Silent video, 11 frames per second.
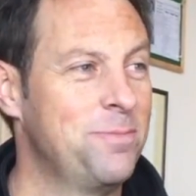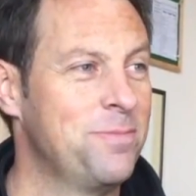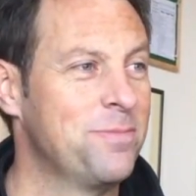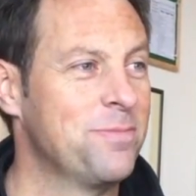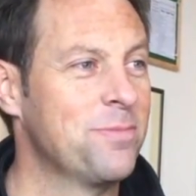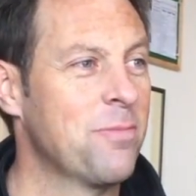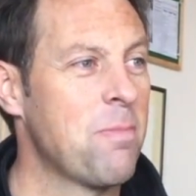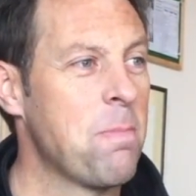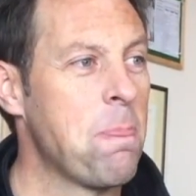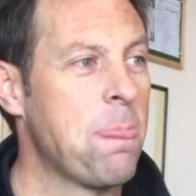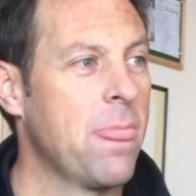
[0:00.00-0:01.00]
It was John Major.
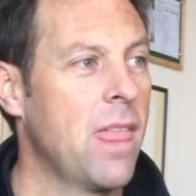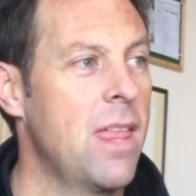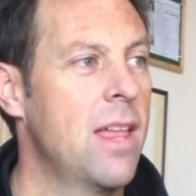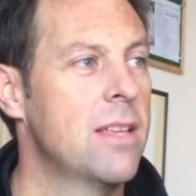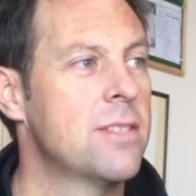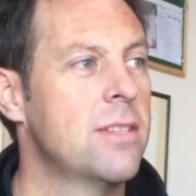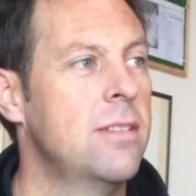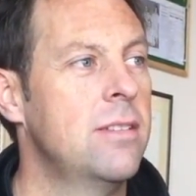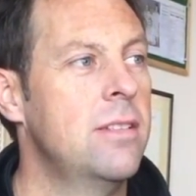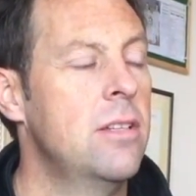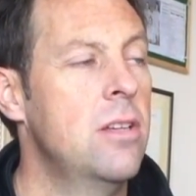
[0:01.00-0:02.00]
If you
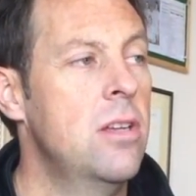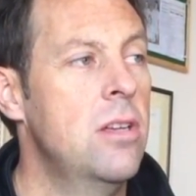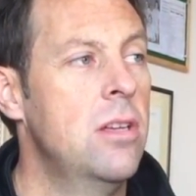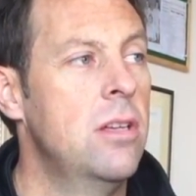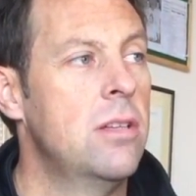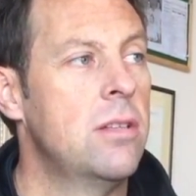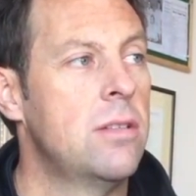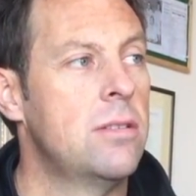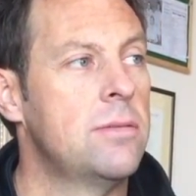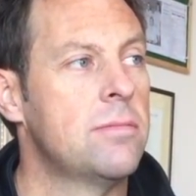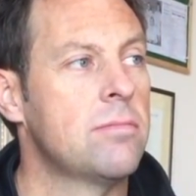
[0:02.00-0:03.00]
believe Spitting Image
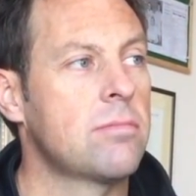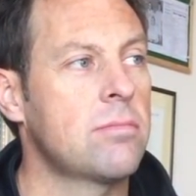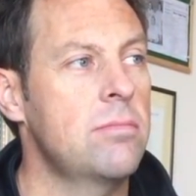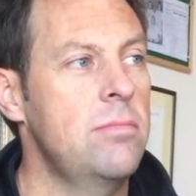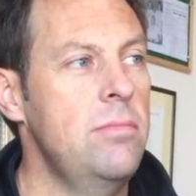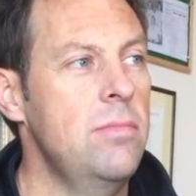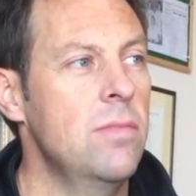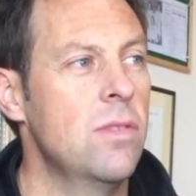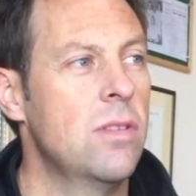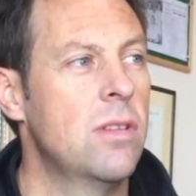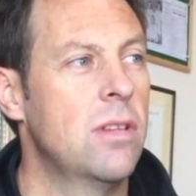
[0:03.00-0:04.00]
was very keen on
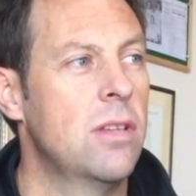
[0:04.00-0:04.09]
peas.